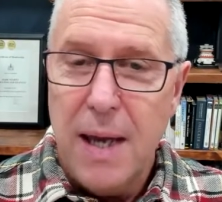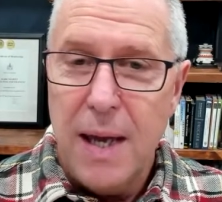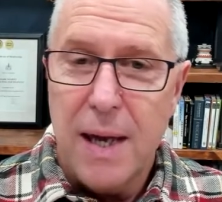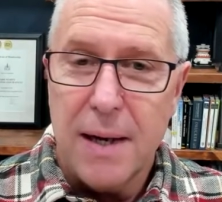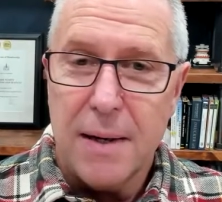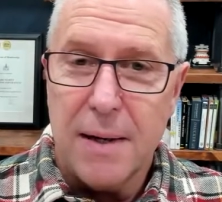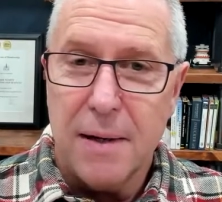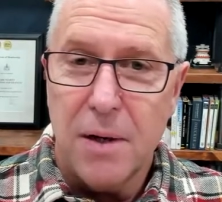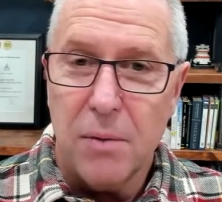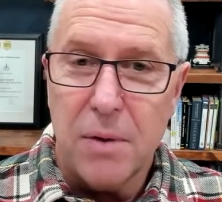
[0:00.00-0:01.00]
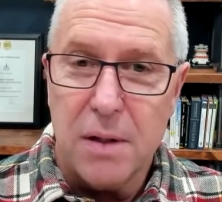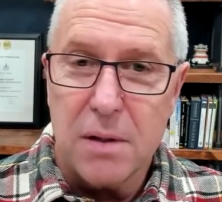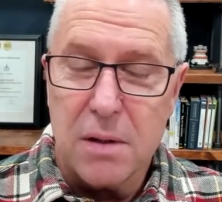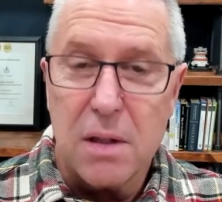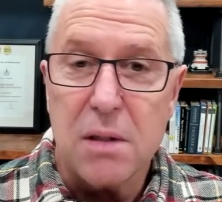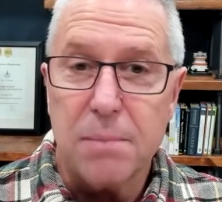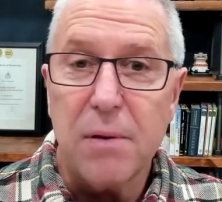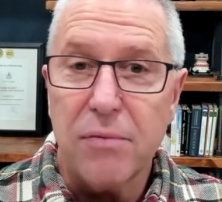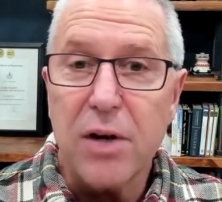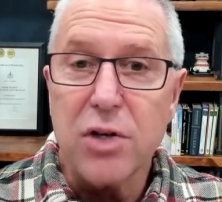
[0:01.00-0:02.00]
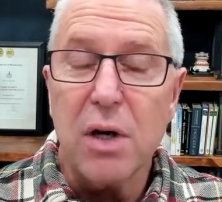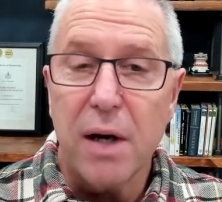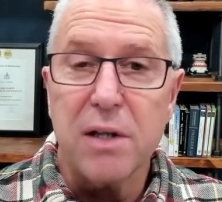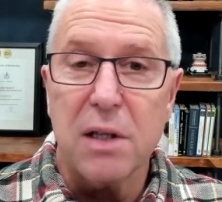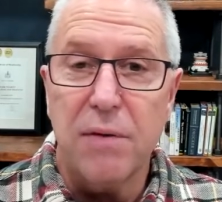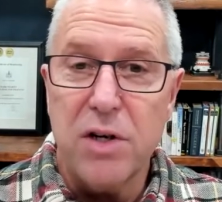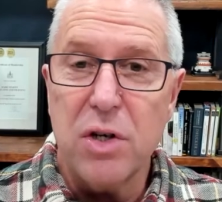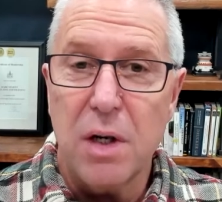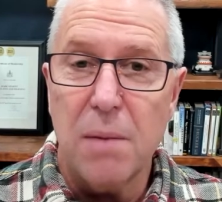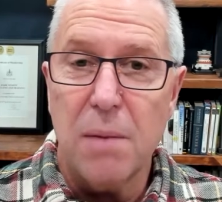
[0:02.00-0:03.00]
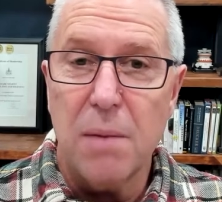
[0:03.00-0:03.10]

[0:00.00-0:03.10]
And, as a professional excavation company,